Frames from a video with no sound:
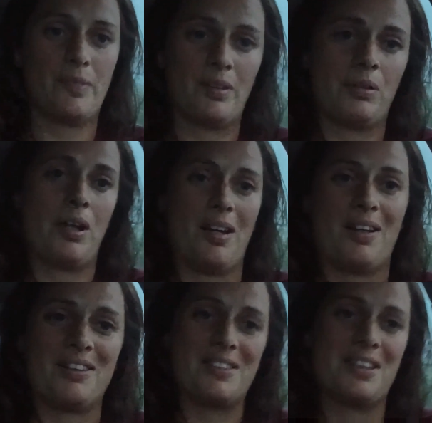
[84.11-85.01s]

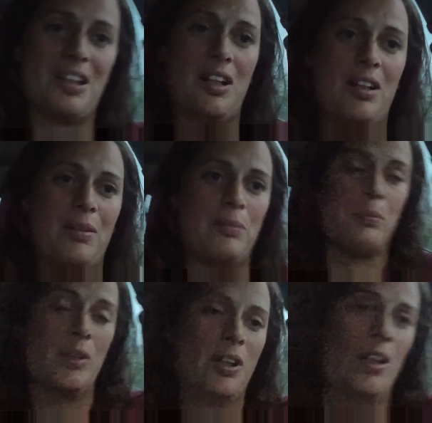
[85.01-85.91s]
and
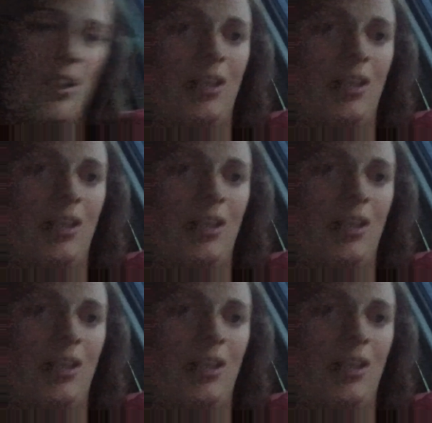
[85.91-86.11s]
I'm